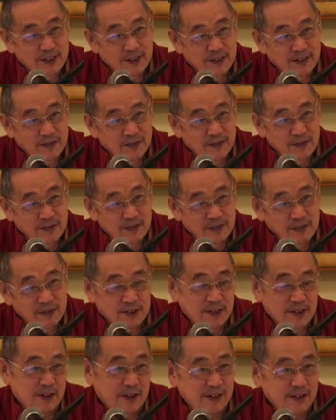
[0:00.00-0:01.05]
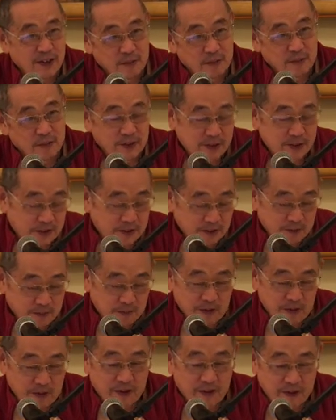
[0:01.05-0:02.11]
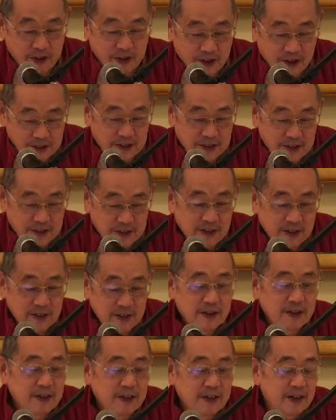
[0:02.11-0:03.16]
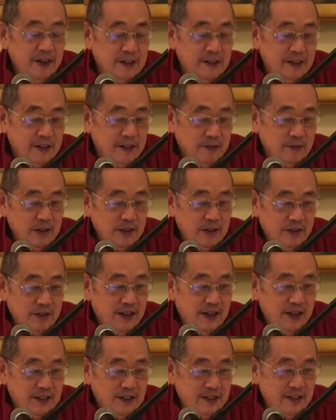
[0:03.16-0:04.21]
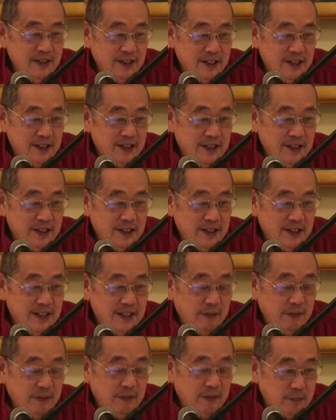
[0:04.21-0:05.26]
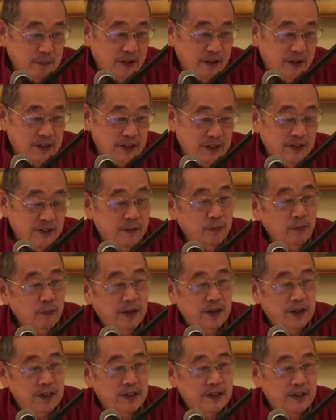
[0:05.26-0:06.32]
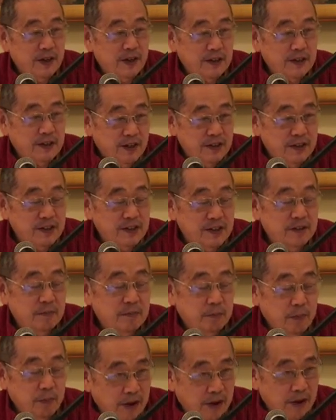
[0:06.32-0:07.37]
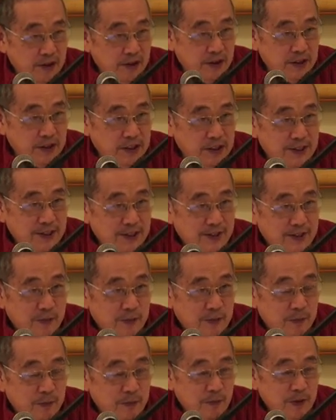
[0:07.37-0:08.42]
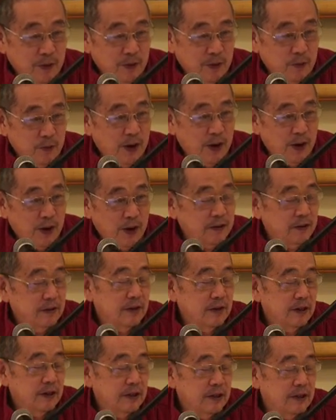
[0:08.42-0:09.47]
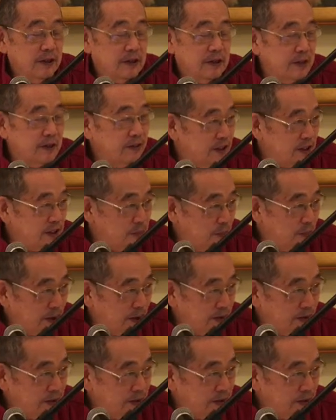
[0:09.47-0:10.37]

which are non-material. And thus, if we engage our senses in something spiritual, it does not cause bondage. Rather, it destroys bondage.